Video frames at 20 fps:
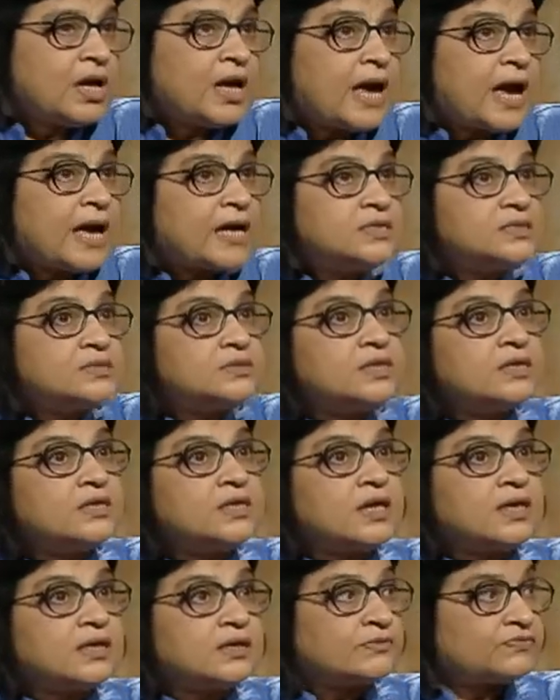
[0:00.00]
and then
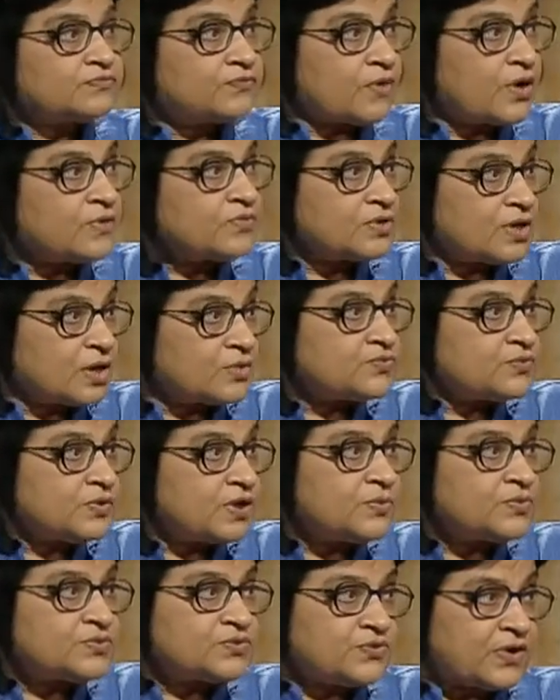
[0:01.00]
I found out when I
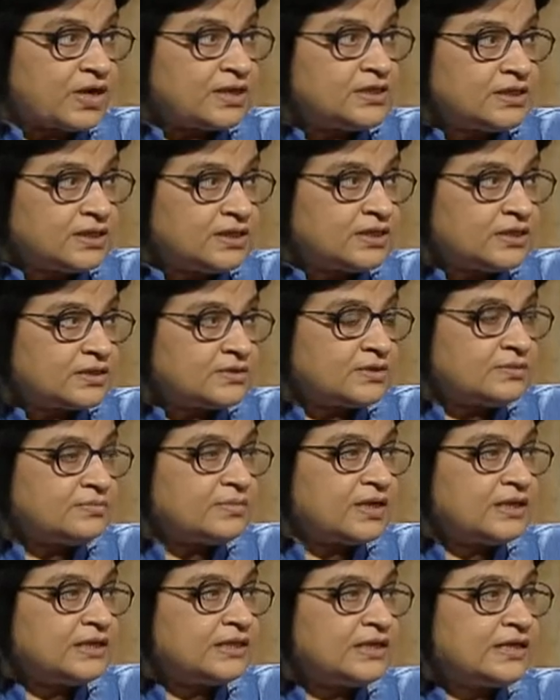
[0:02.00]
was writing it in
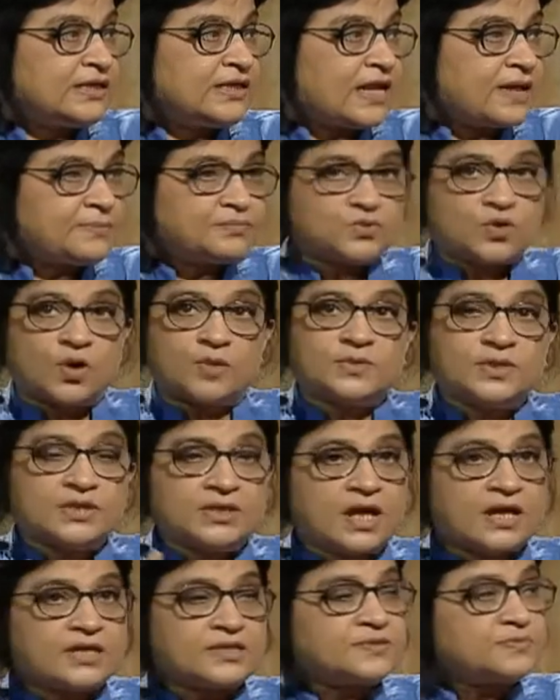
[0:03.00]
my little laptop, then
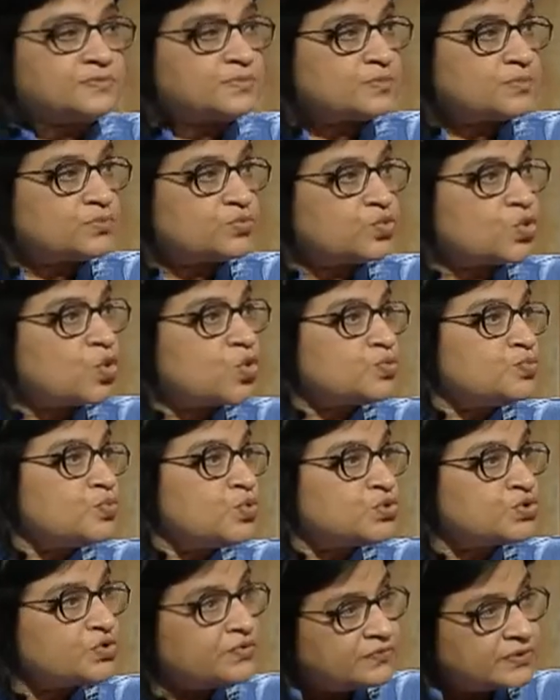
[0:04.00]
I wrote
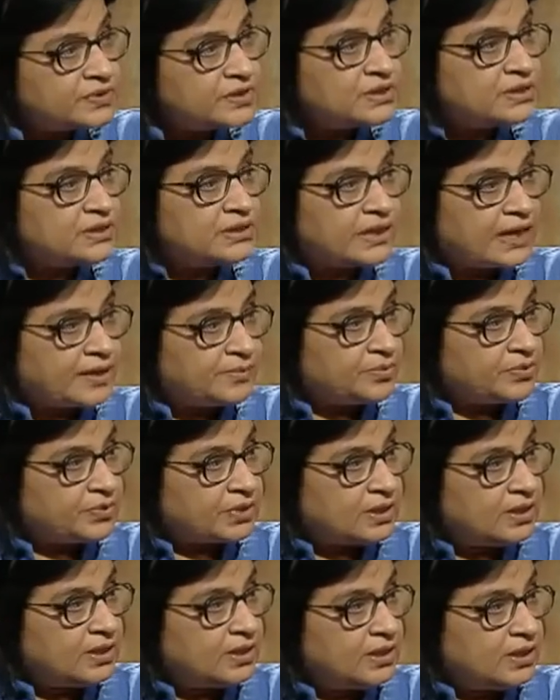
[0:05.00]
most of it in the library.
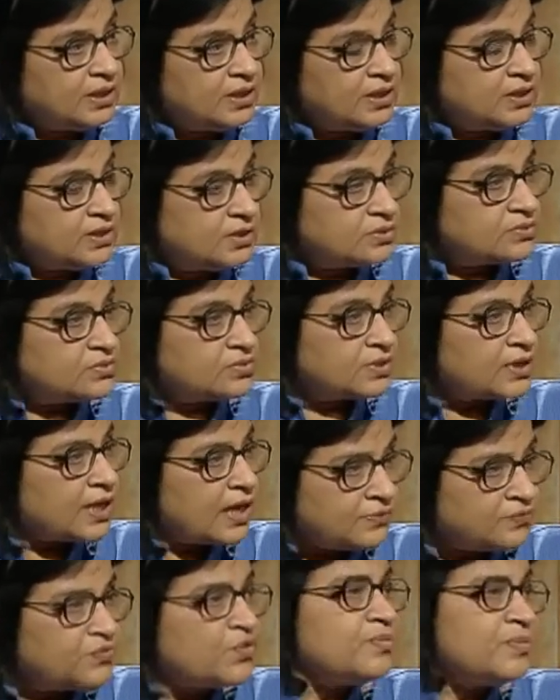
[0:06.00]
So,
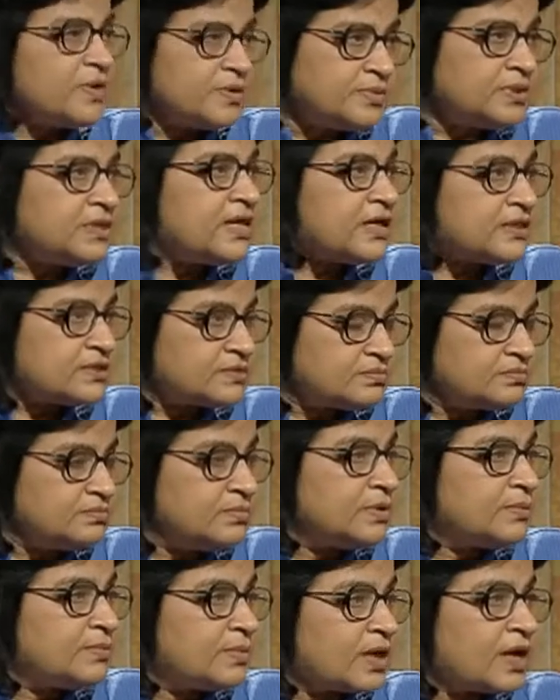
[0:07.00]
therefore, maybe that's
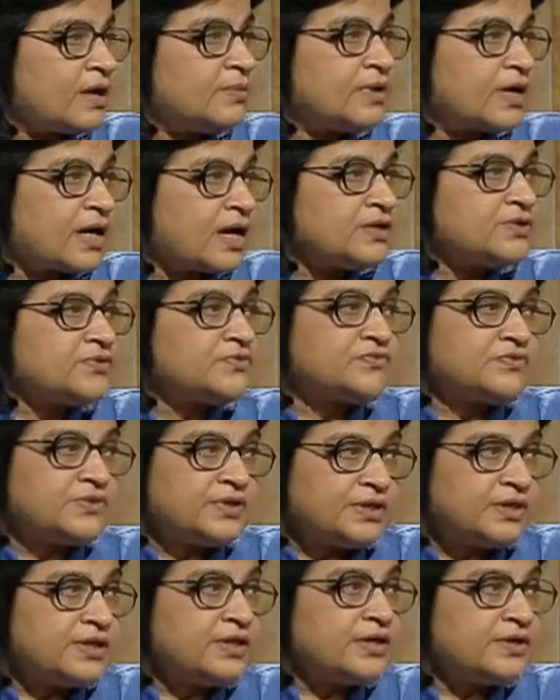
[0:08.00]
become a kind of
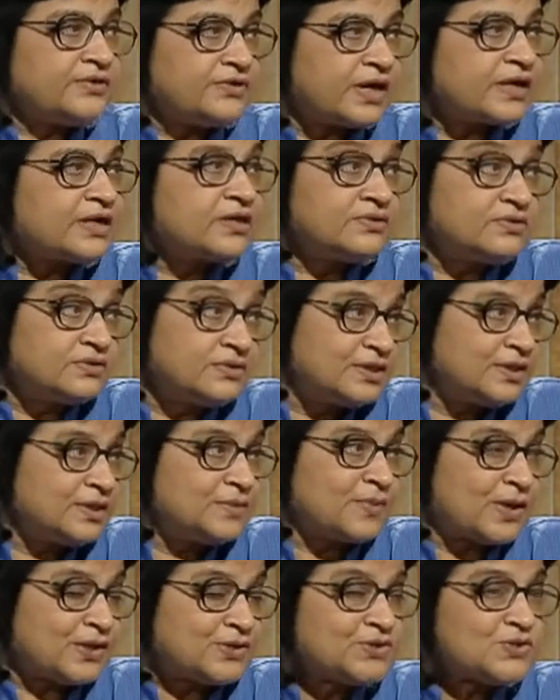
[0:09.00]
recurrent theme.
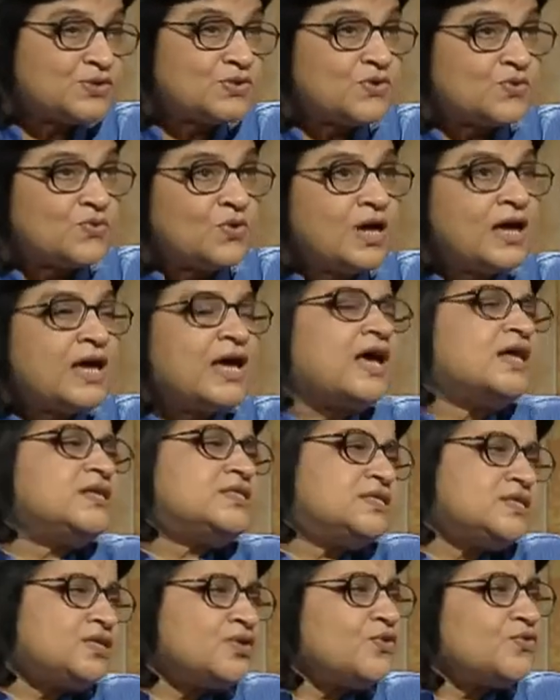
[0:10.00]
I don't know. And
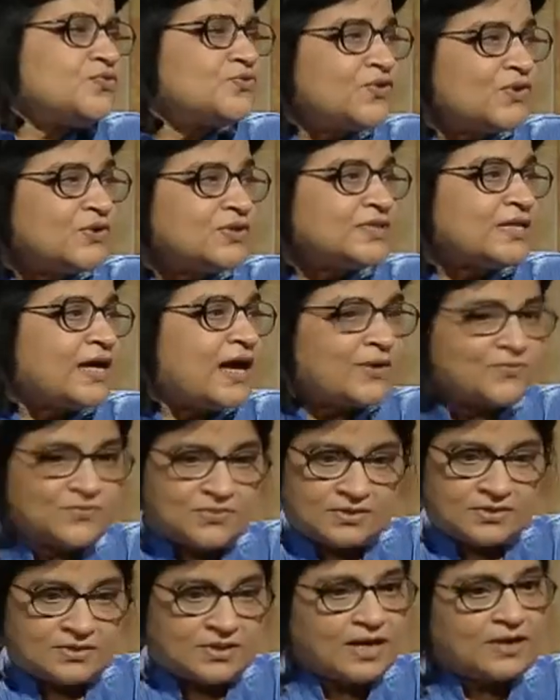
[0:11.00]
tea, of course, I
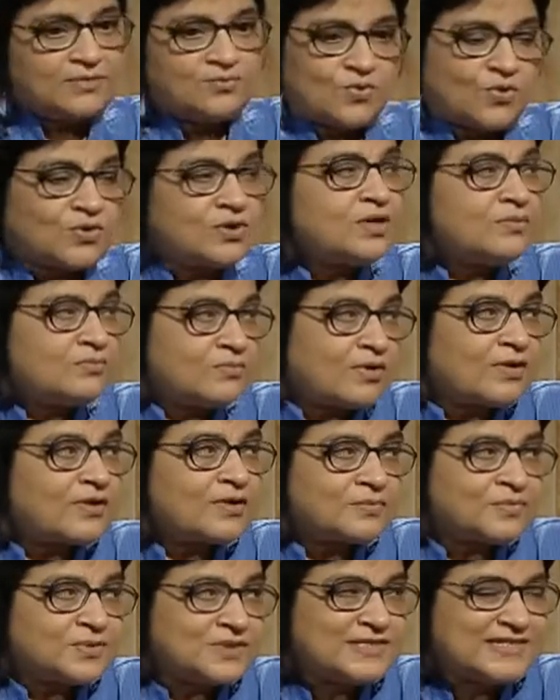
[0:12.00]
was like born and brought
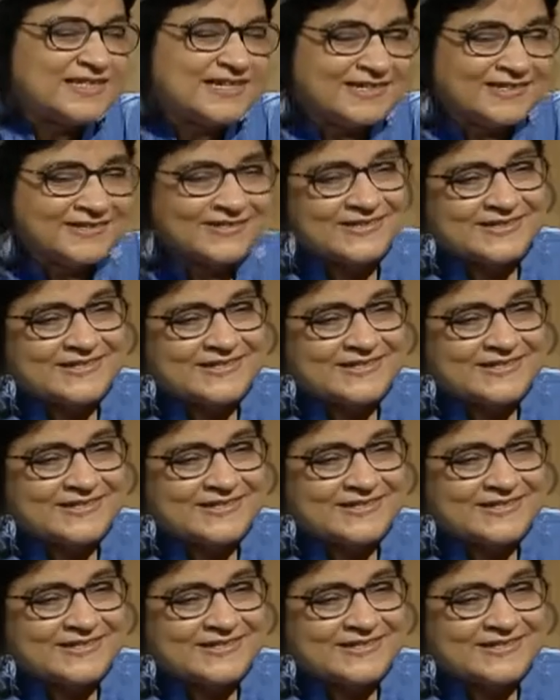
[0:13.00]
up in tea, you know,